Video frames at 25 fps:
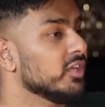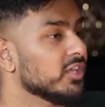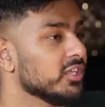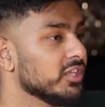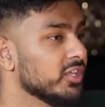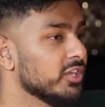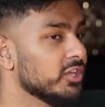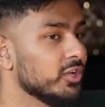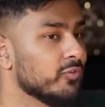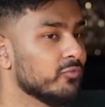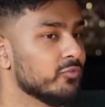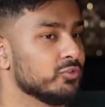
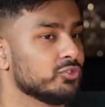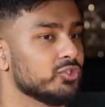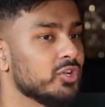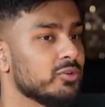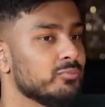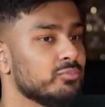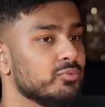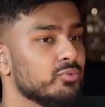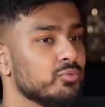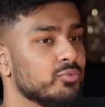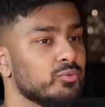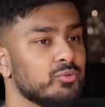You know, for
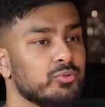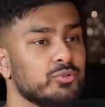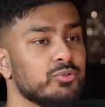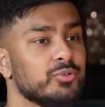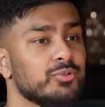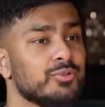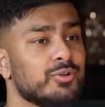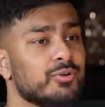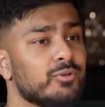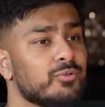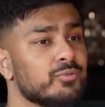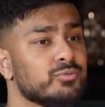example,
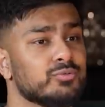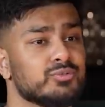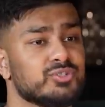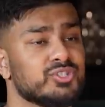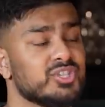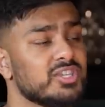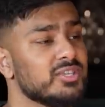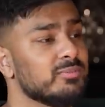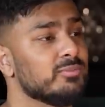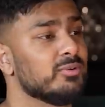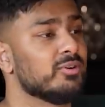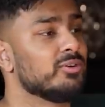Luna or
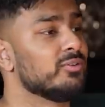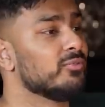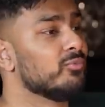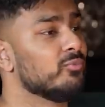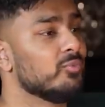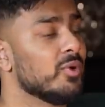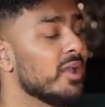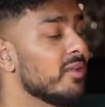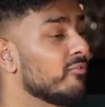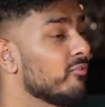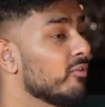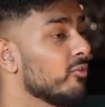Shiba or
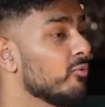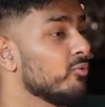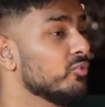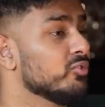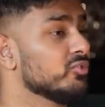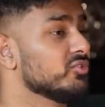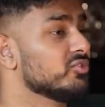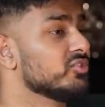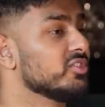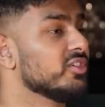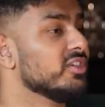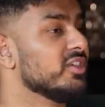whatever it
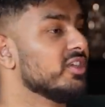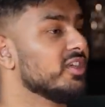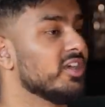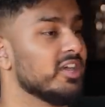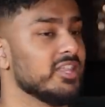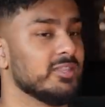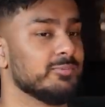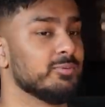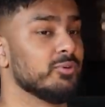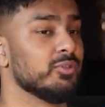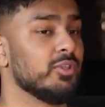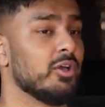was,
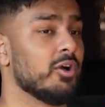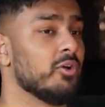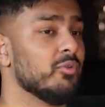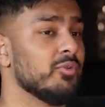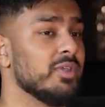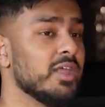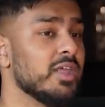and they put the whole